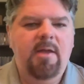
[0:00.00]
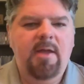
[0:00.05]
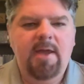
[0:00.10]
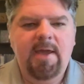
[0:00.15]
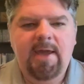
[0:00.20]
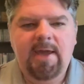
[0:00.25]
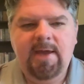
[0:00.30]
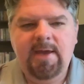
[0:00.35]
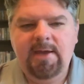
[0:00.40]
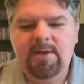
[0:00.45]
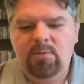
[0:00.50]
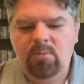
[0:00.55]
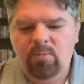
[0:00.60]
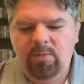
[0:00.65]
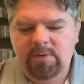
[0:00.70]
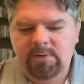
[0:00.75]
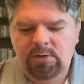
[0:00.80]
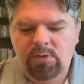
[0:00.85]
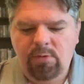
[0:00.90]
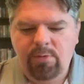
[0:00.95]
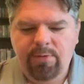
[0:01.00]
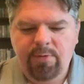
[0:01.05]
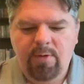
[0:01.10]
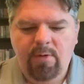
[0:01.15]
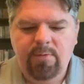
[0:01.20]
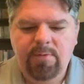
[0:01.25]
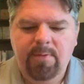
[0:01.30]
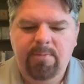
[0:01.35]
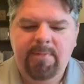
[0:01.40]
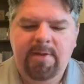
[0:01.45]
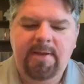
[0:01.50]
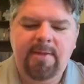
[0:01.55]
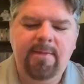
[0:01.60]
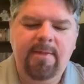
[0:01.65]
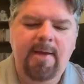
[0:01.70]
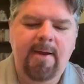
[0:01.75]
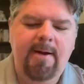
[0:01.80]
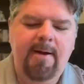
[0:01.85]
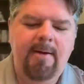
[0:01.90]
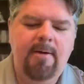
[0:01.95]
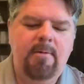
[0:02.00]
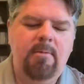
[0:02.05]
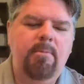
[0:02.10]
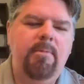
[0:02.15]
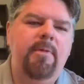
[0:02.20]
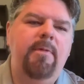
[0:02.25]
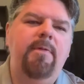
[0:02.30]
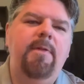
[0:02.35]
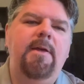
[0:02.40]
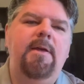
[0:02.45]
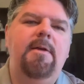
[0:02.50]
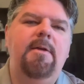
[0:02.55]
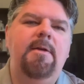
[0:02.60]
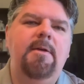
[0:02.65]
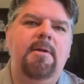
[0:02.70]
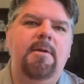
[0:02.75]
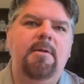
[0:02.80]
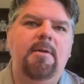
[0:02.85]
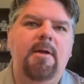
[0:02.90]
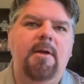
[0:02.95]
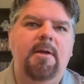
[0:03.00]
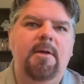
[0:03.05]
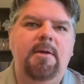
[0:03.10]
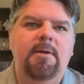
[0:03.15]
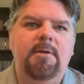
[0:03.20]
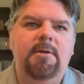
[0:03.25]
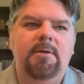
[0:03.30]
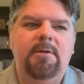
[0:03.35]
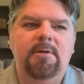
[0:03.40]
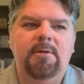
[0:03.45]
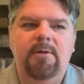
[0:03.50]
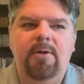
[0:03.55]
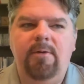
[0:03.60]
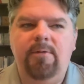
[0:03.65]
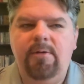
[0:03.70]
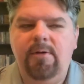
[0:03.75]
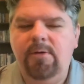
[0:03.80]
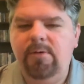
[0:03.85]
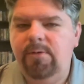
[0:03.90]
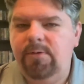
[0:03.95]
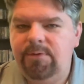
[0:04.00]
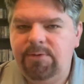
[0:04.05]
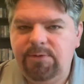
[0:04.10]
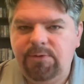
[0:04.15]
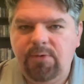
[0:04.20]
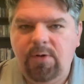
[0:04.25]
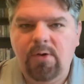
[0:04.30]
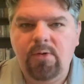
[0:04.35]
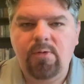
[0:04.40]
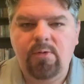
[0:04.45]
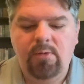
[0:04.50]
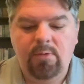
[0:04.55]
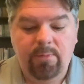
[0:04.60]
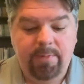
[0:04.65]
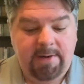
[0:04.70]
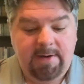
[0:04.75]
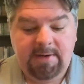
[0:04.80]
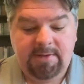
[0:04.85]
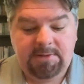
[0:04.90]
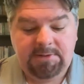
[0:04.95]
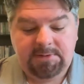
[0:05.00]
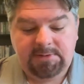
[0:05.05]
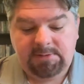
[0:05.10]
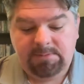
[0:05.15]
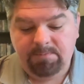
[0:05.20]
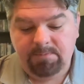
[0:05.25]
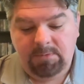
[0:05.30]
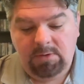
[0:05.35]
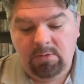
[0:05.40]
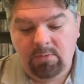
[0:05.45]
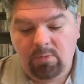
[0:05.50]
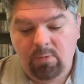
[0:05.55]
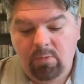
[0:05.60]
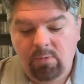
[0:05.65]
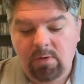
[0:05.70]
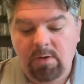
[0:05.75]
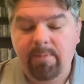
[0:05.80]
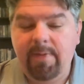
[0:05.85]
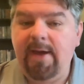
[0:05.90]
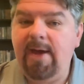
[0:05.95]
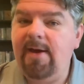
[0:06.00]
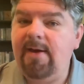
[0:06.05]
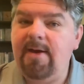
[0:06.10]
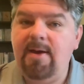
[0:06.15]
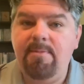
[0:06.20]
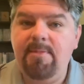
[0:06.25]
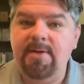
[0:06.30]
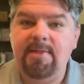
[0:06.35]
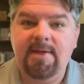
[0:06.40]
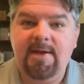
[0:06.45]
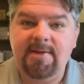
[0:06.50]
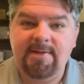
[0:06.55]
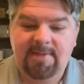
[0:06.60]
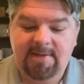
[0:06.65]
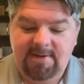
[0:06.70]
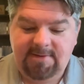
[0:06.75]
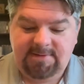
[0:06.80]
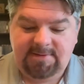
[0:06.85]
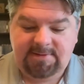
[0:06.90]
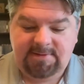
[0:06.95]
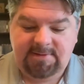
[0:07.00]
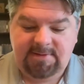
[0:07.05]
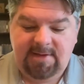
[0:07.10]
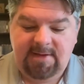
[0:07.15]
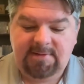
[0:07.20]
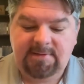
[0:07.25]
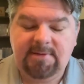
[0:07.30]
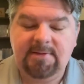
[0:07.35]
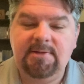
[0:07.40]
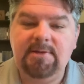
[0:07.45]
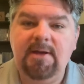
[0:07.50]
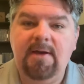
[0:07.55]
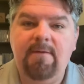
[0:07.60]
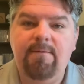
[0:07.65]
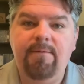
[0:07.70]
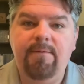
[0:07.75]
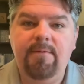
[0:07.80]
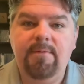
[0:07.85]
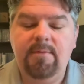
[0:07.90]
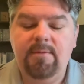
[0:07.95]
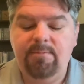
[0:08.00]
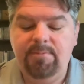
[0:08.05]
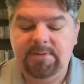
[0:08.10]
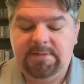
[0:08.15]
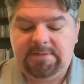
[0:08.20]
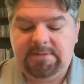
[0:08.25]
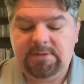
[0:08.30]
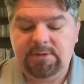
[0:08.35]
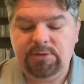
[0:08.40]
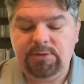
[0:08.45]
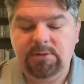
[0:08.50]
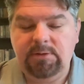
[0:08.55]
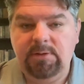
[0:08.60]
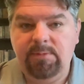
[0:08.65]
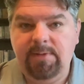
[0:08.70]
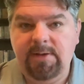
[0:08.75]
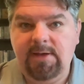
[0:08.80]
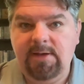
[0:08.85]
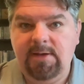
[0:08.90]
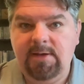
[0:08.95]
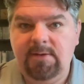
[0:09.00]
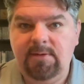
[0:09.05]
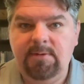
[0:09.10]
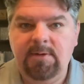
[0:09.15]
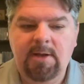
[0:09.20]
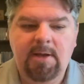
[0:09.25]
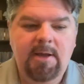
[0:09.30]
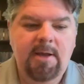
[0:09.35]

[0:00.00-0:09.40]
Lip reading: And when you throw them in there, then, you know, they're going to struggle because, you know, quarterback, I mean, that's a tough position to be in.